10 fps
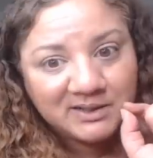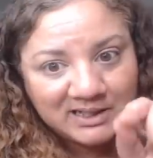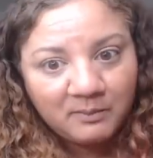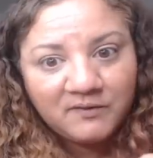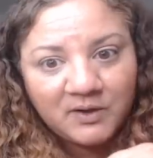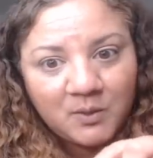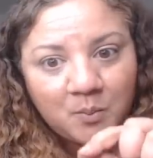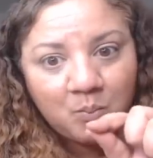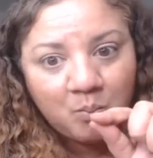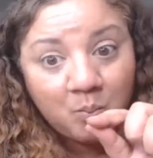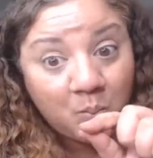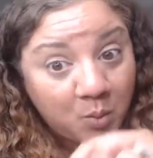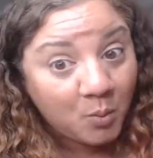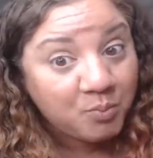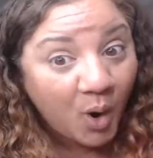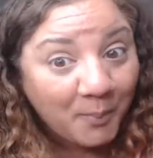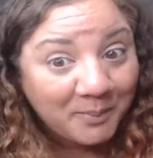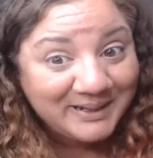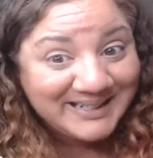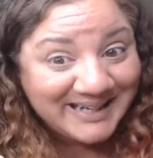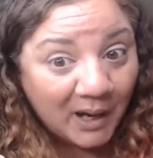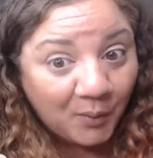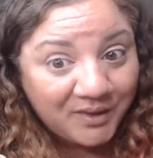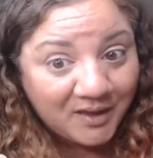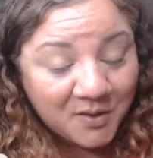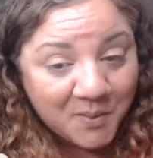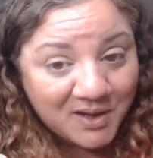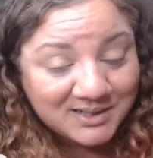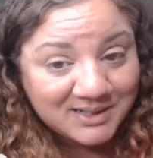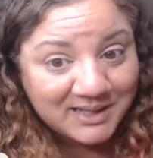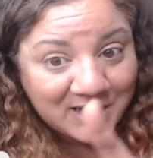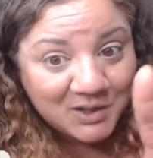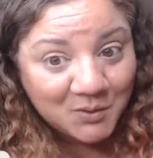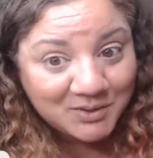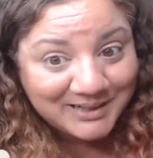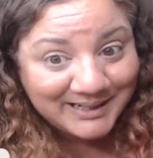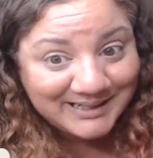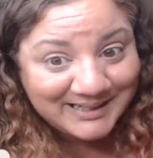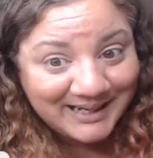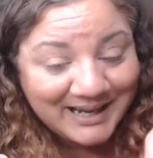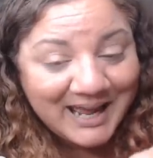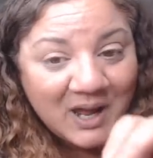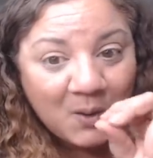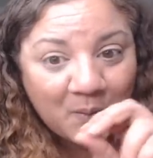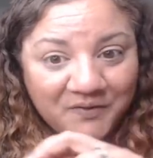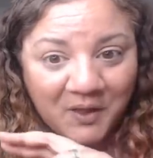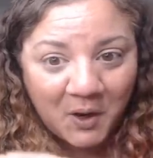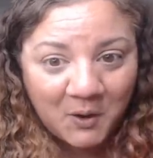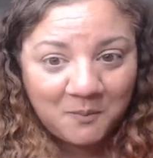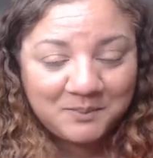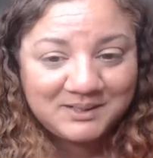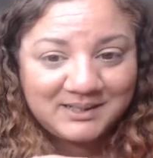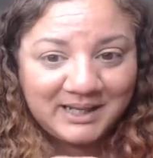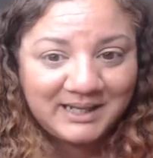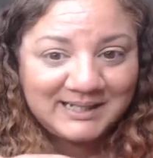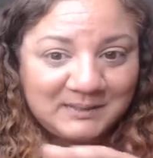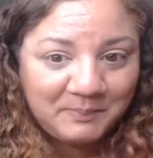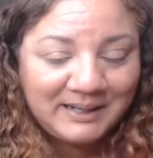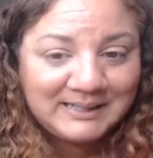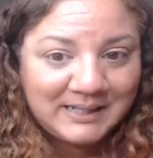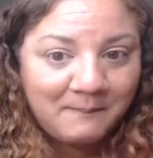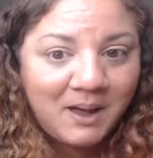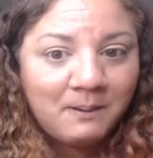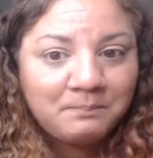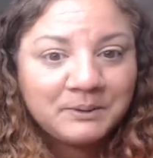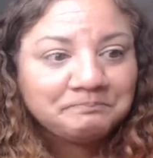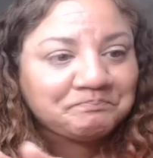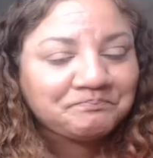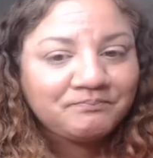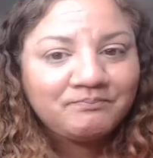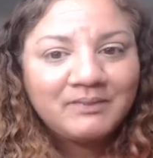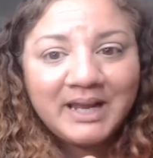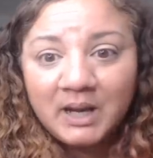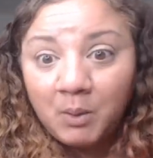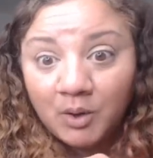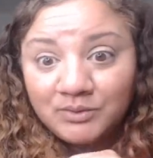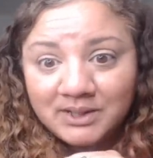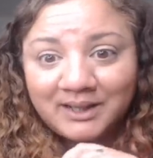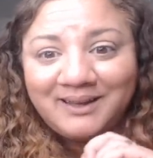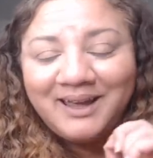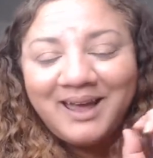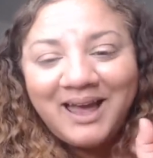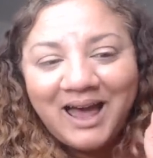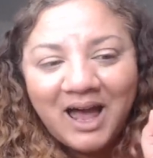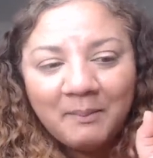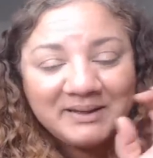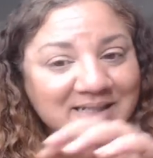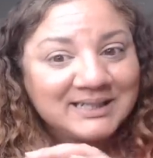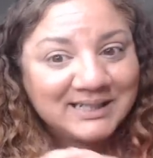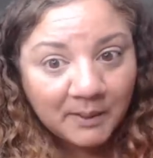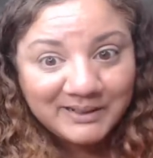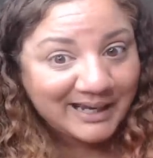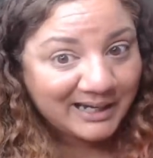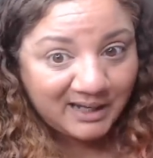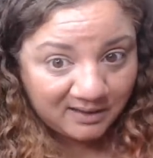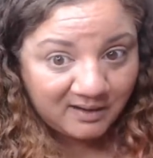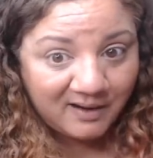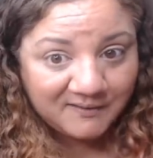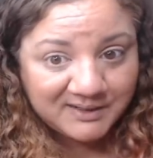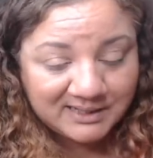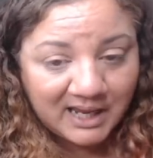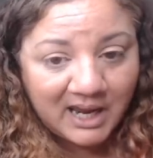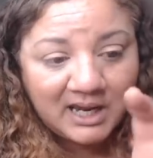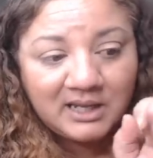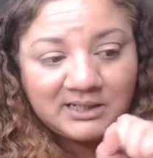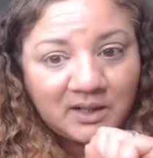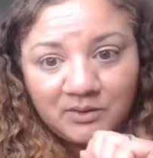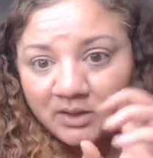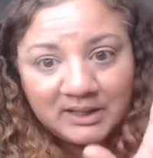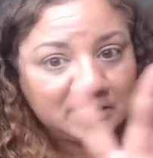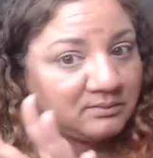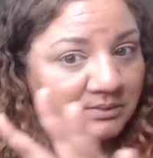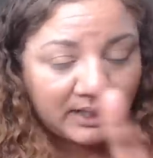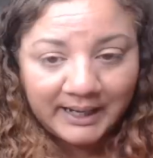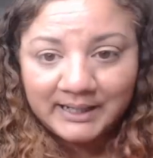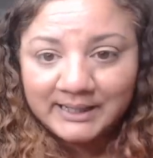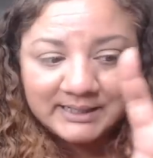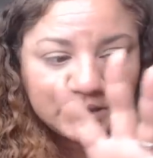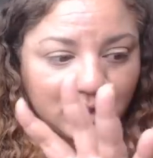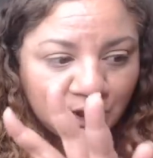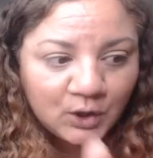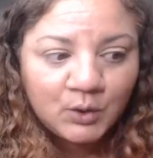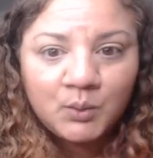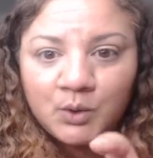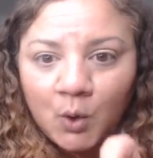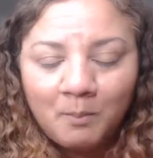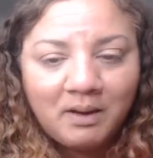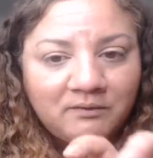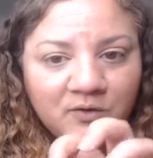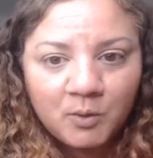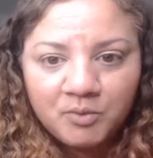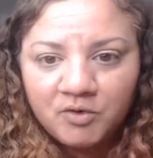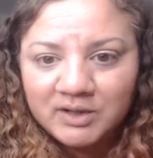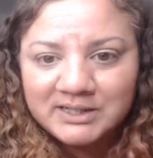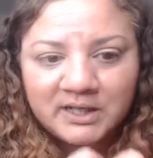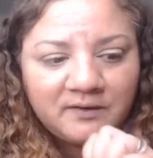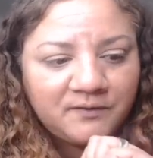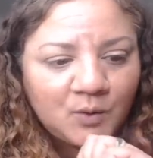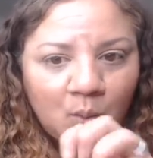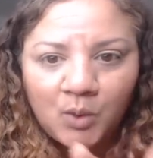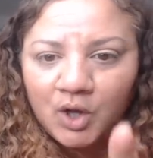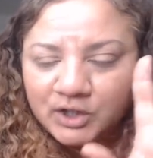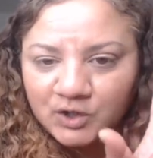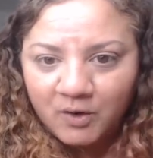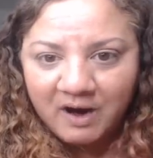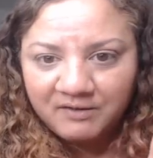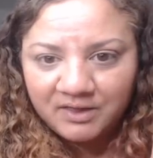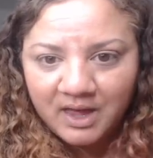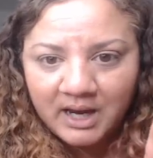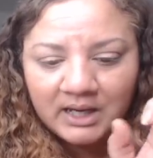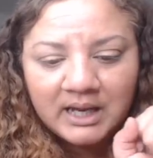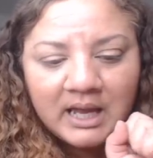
some of you will probably tell the other person that you're dating with the hopes that it speeds them up. It won't. It doesn't slow it down either, I have to say. So you can, again, this is you, your month, your prerogative, your words, your everything.